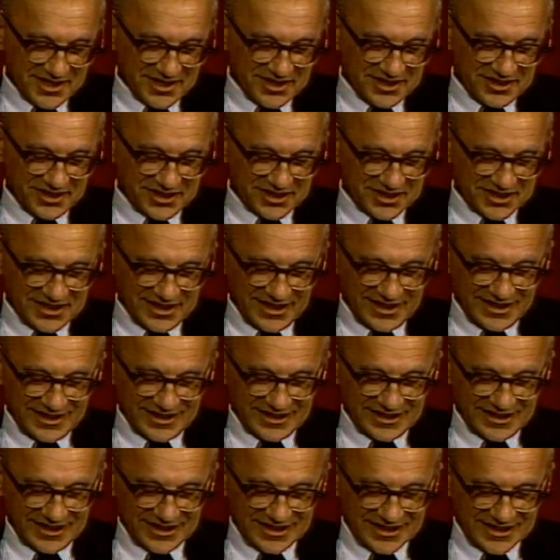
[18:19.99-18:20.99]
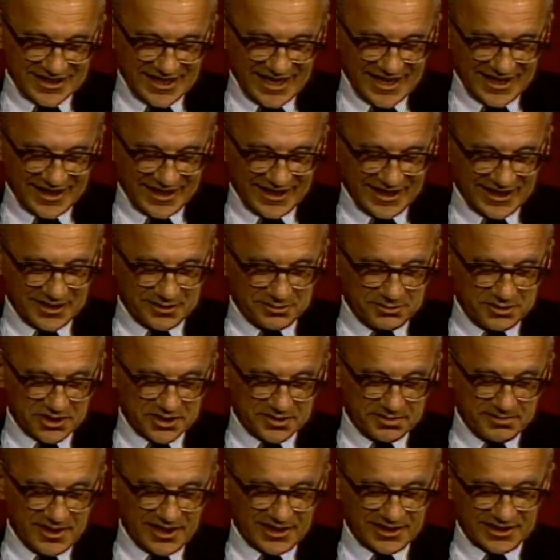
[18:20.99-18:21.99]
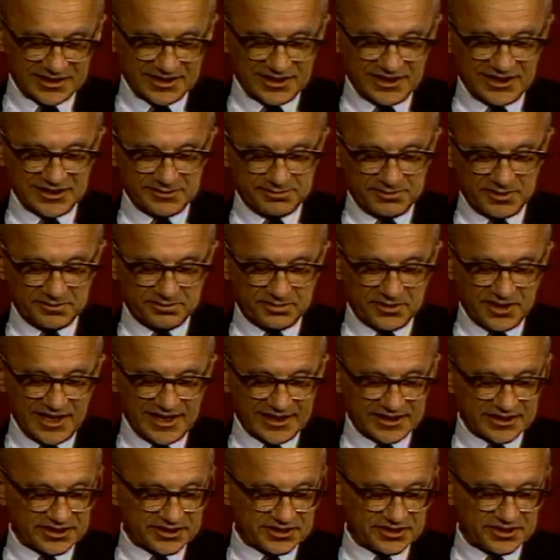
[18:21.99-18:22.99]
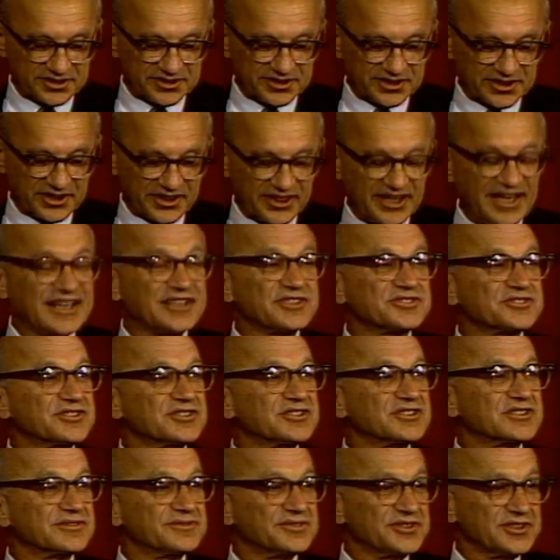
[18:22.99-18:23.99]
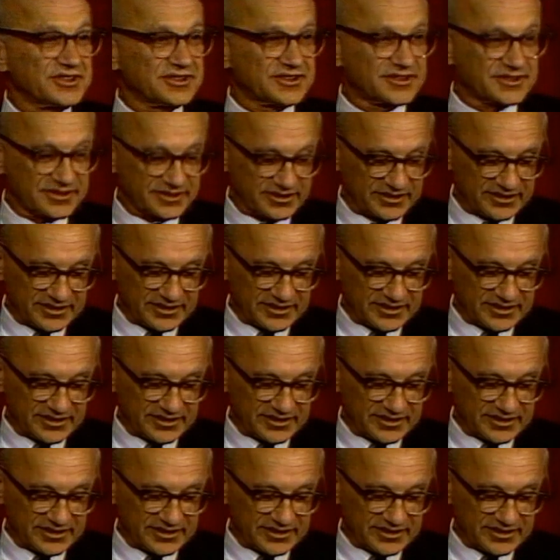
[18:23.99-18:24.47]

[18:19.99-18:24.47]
The, the setting in which medicine has been practiced during thousands of years